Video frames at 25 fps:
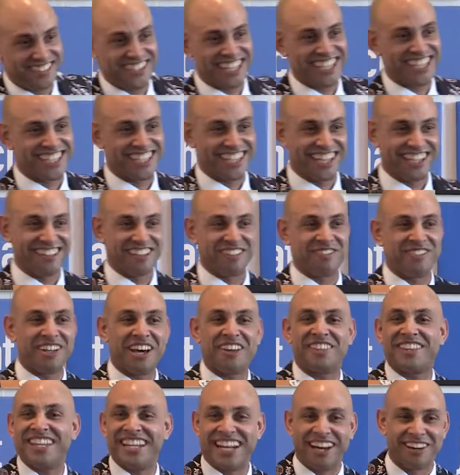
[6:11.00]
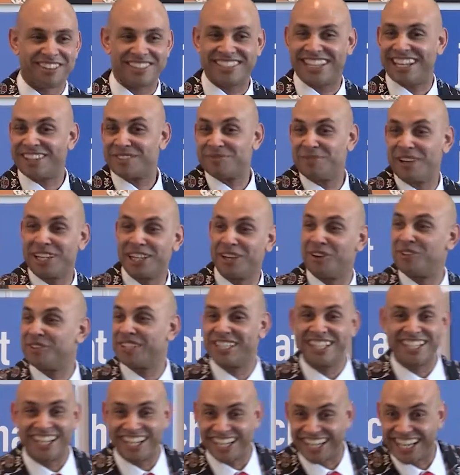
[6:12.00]
There you go. If nothing else, that's my
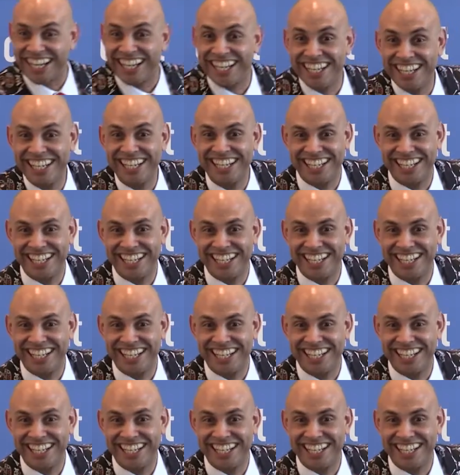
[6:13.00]
golden nugget.